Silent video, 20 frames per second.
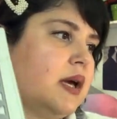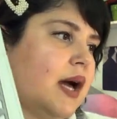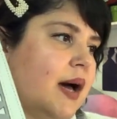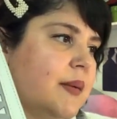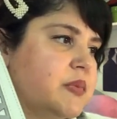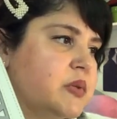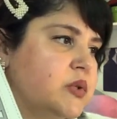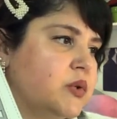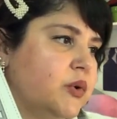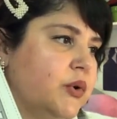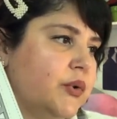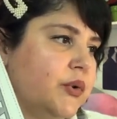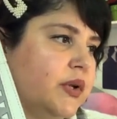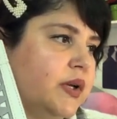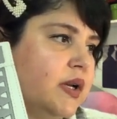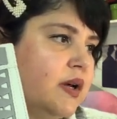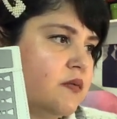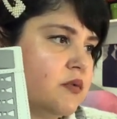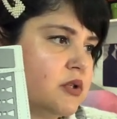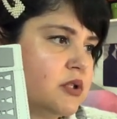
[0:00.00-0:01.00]
absolutely
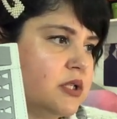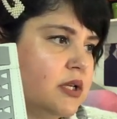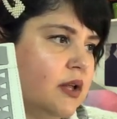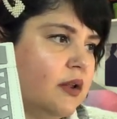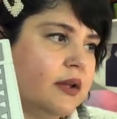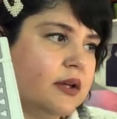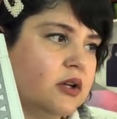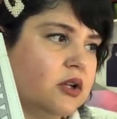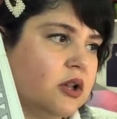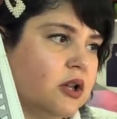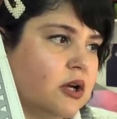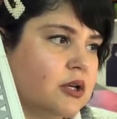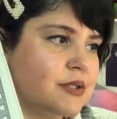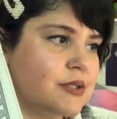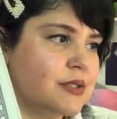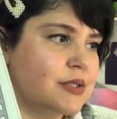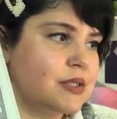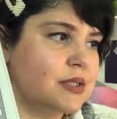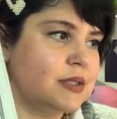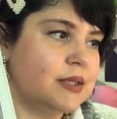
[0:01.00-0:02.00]
never selling
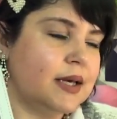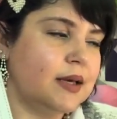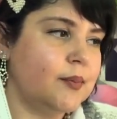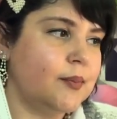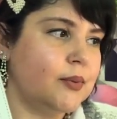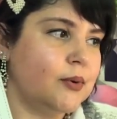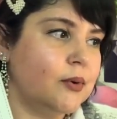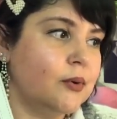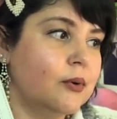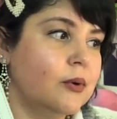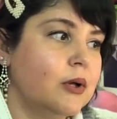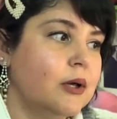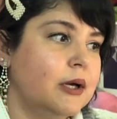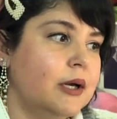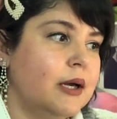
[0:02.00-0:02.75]
closet staple